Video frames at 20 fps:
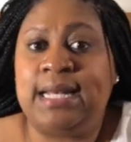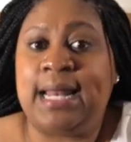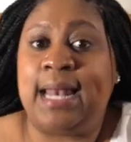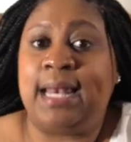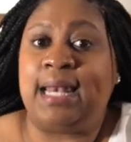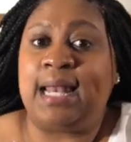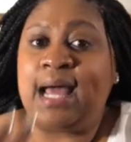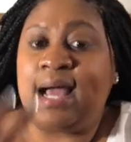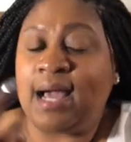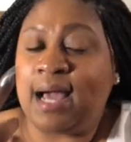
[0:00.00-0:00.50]
and
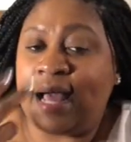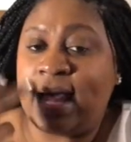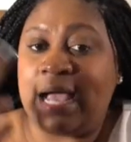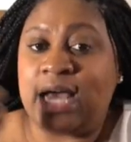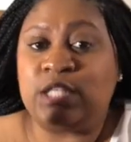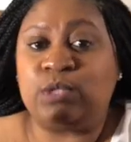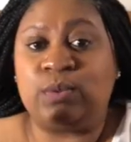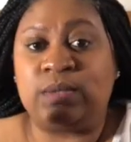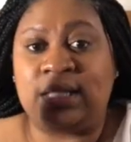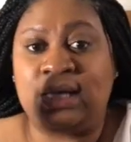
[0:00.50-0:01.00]
I lock
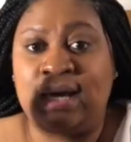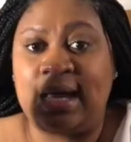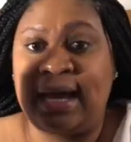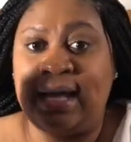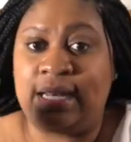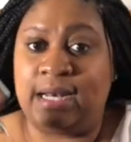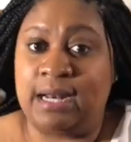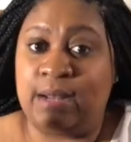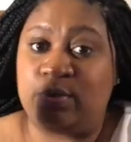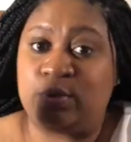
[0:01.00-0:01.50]
eyes with the
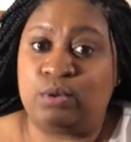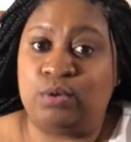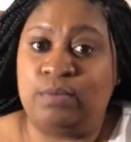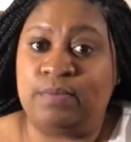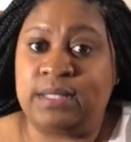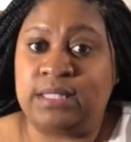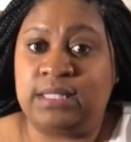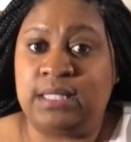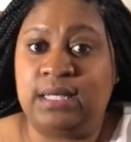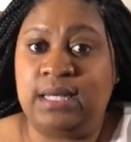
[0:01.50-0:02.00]
guy that I was going
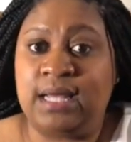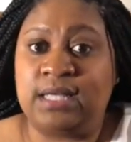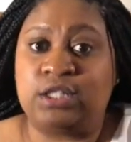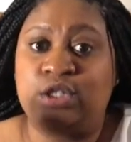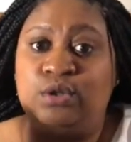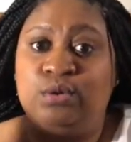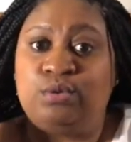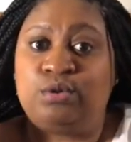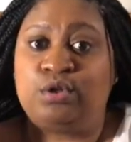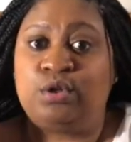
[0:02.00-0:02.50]
to be sitting next to.